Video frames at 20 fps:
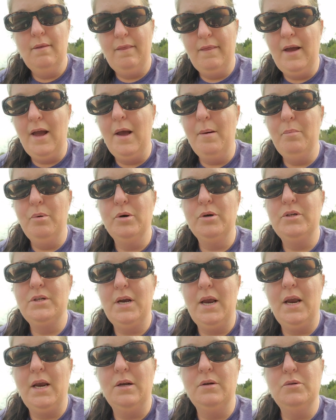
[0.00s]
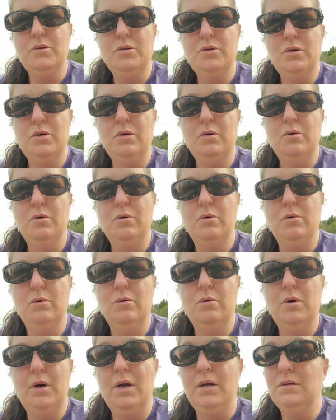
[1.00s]
that pertains
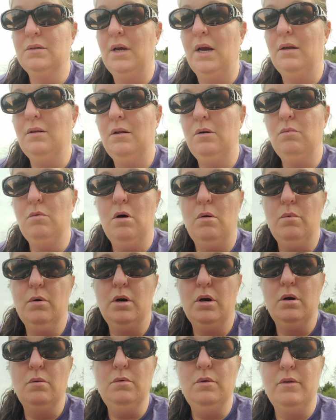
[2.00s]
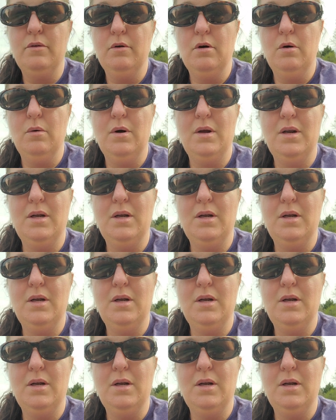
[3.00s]
to exactly what we're going through.